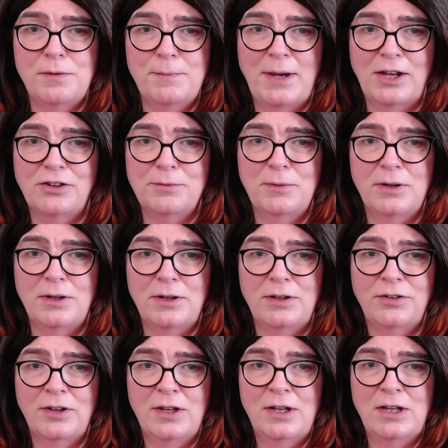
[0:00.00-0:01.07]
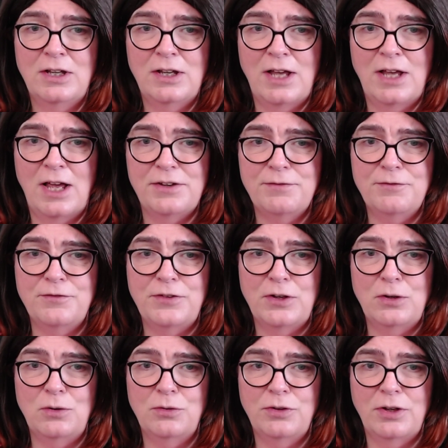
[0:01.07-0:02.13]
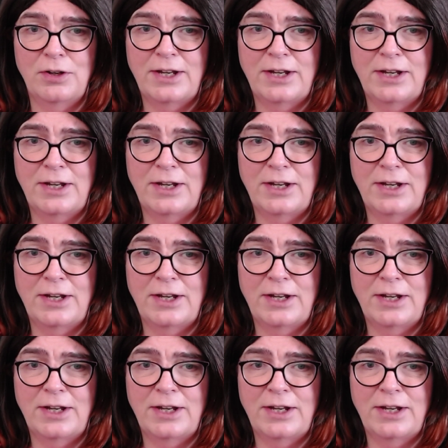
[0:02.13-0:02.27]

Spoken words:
maximize, and different views.